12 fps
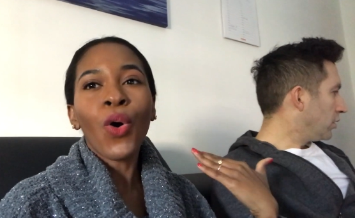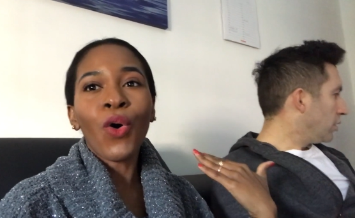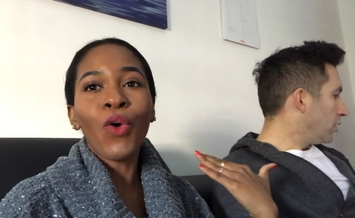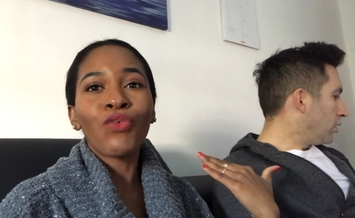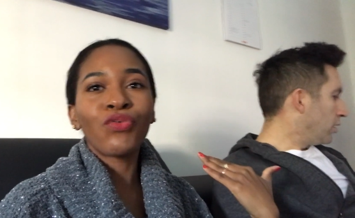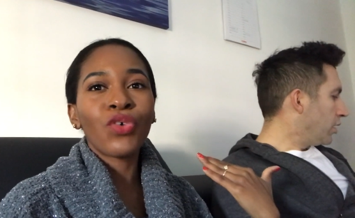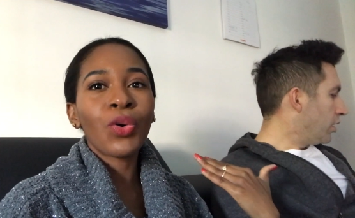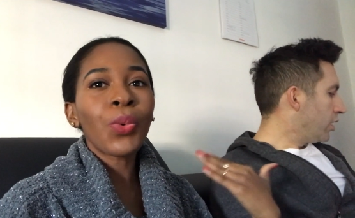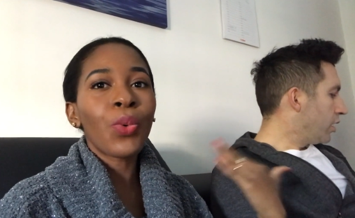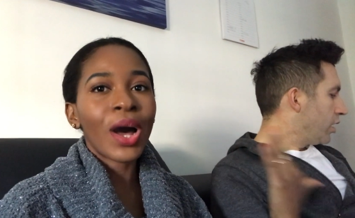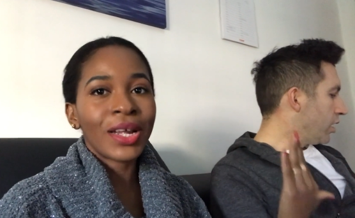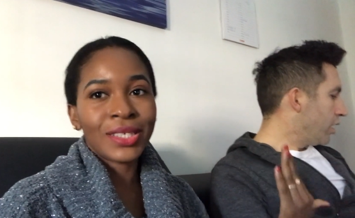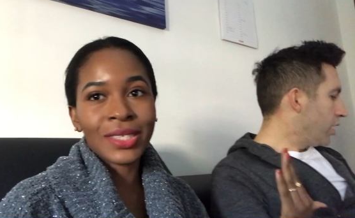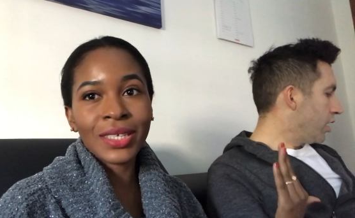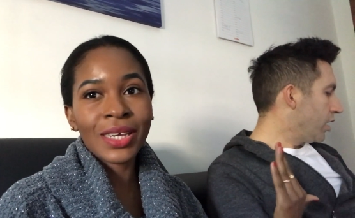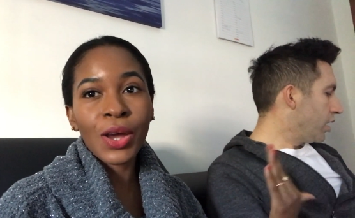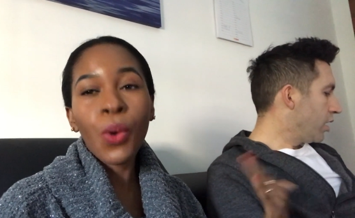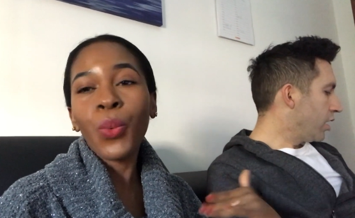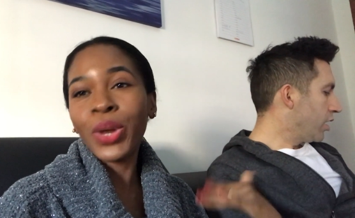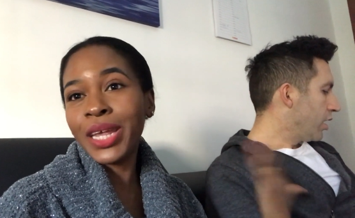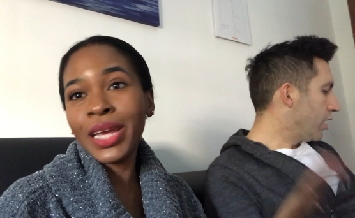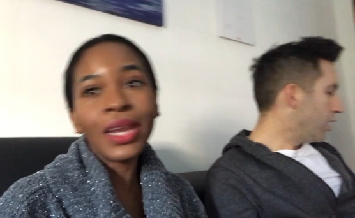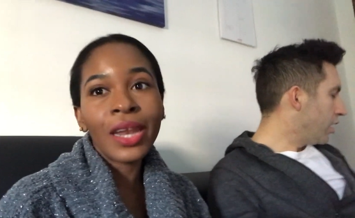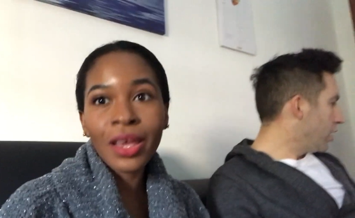Speaker 1: Of what uh, we
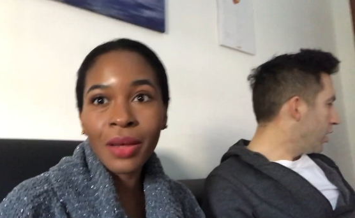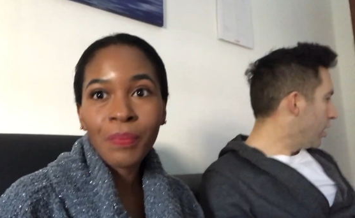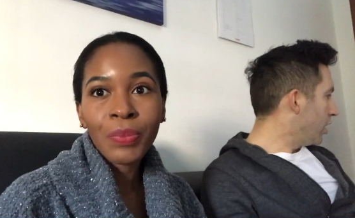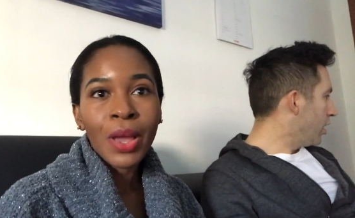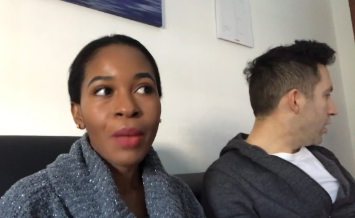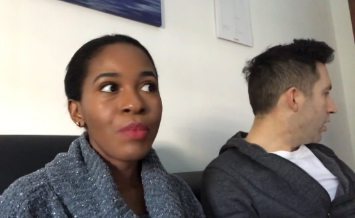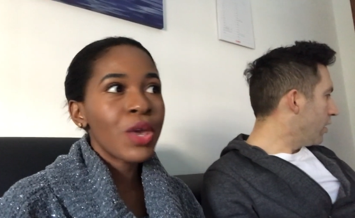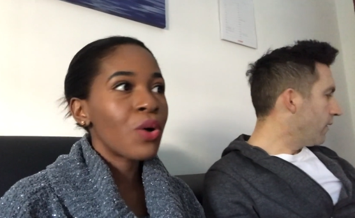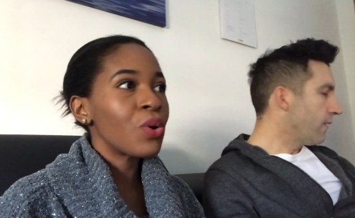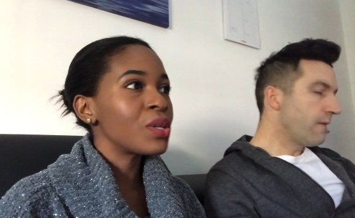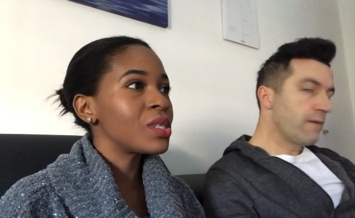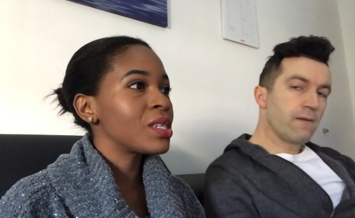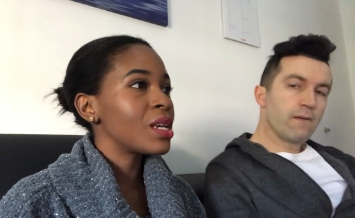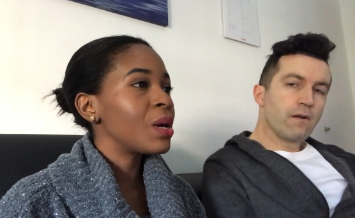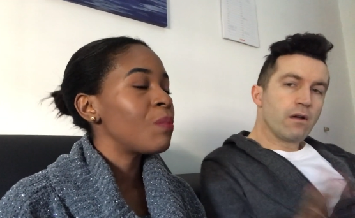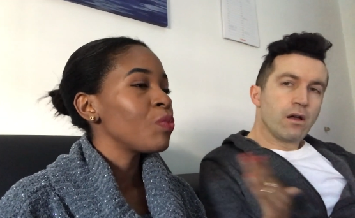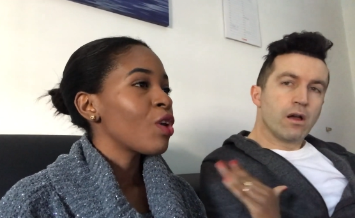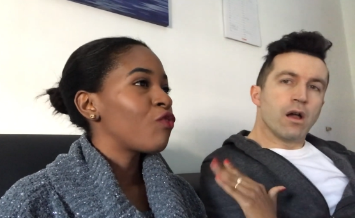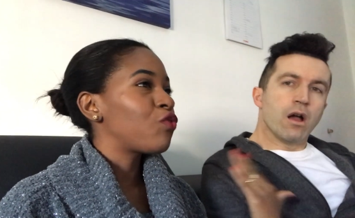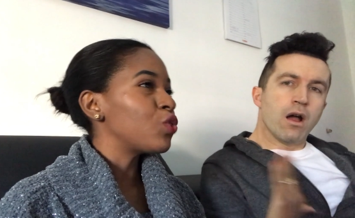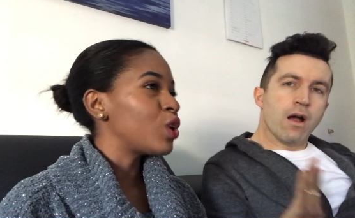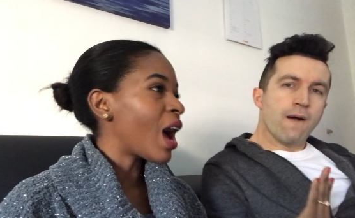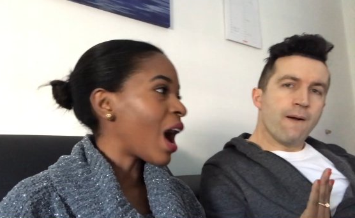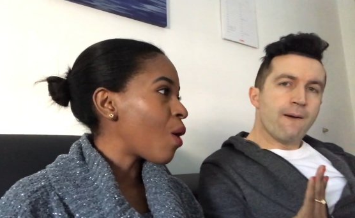did, because uh, for
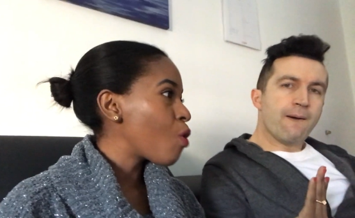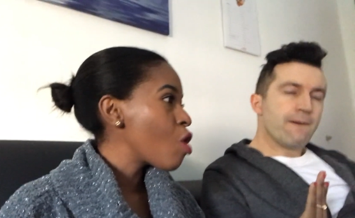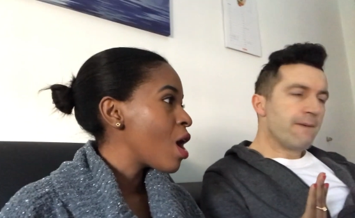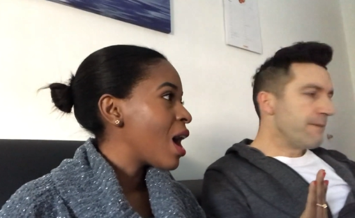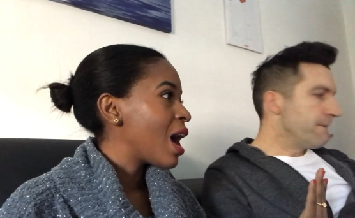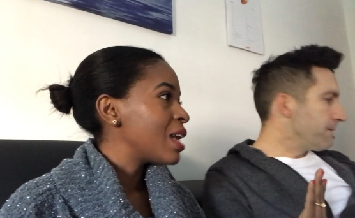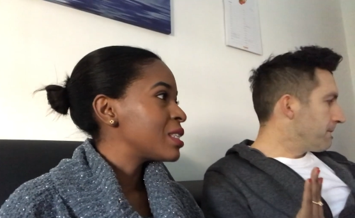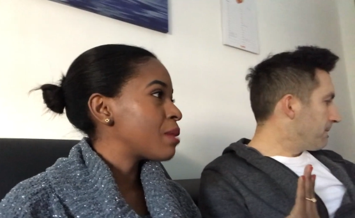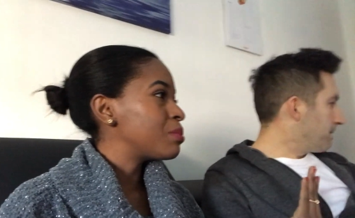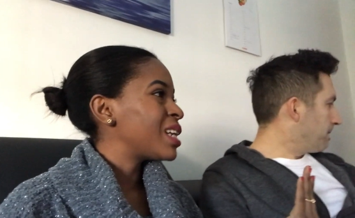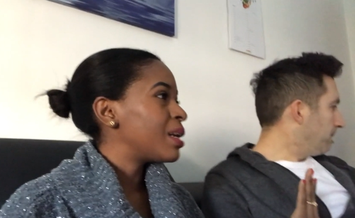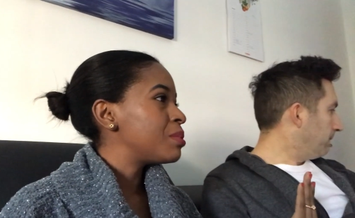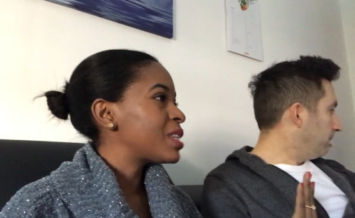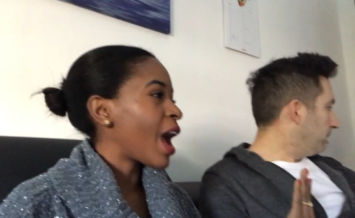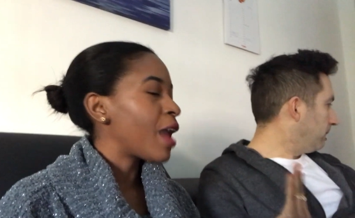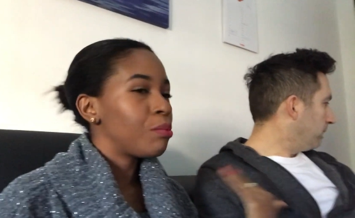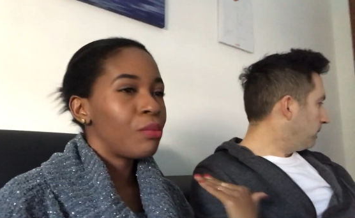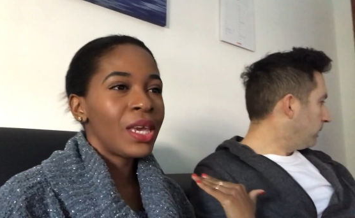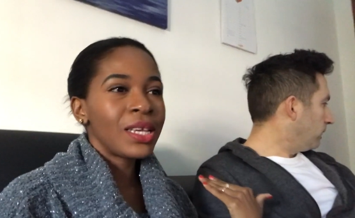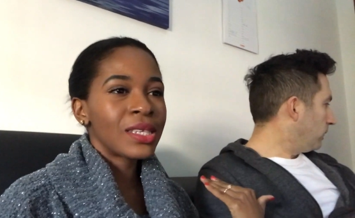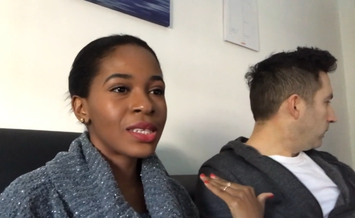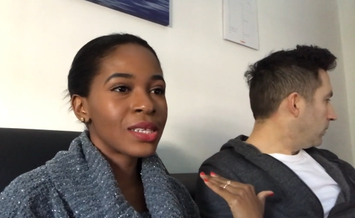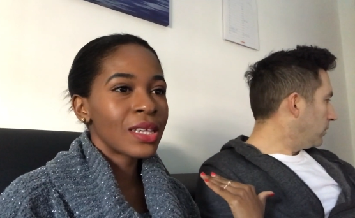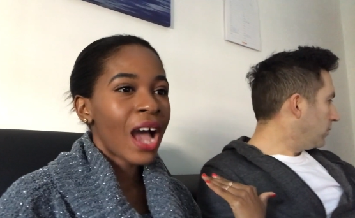now sometimes I
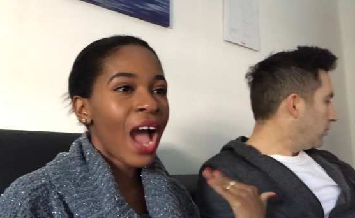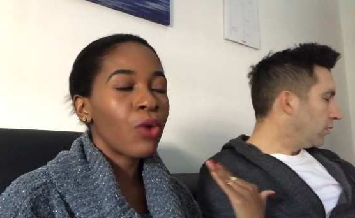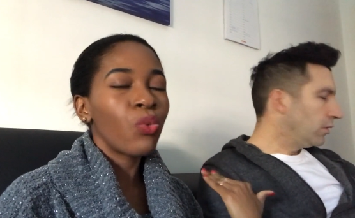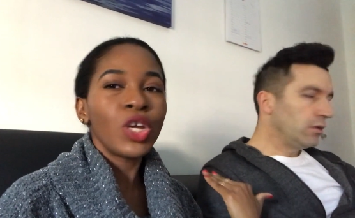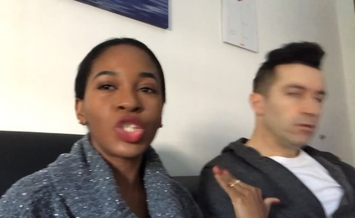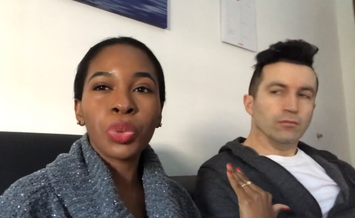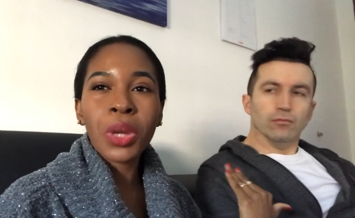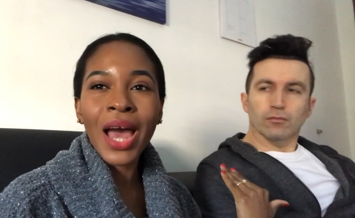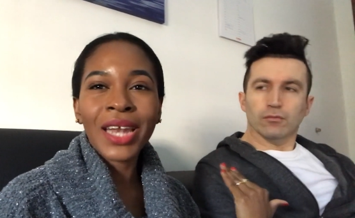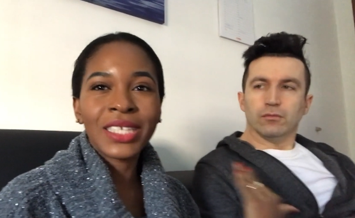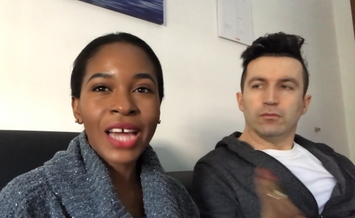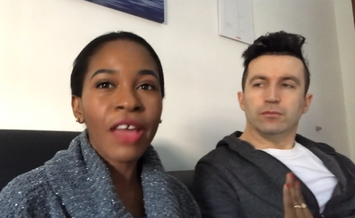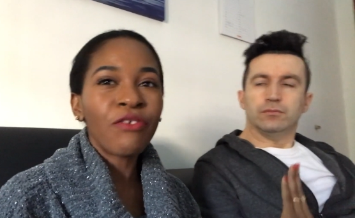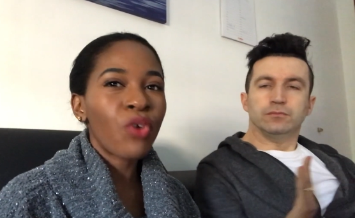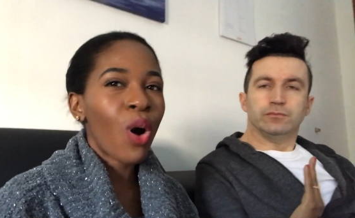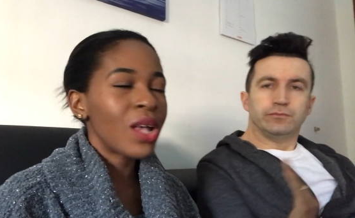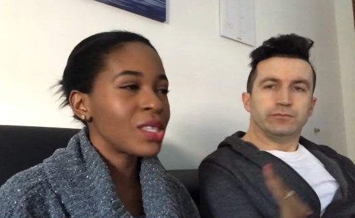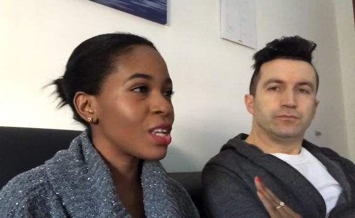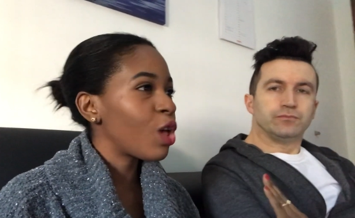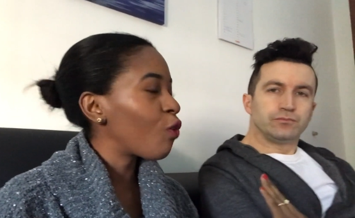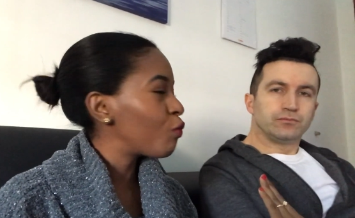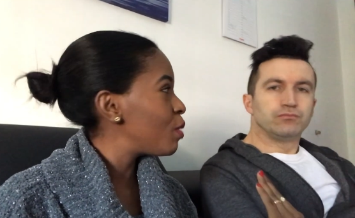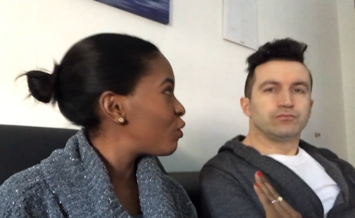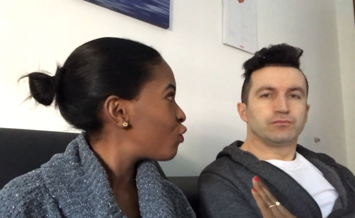miss I wish we had time for
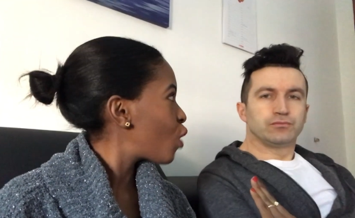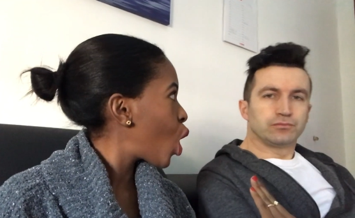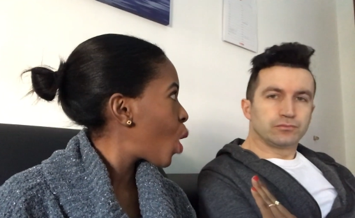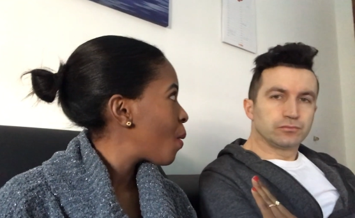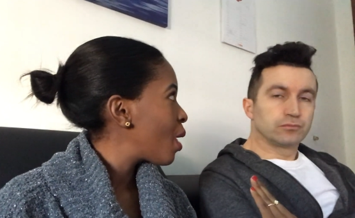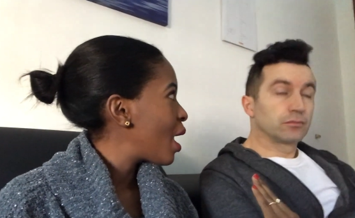ourselves before.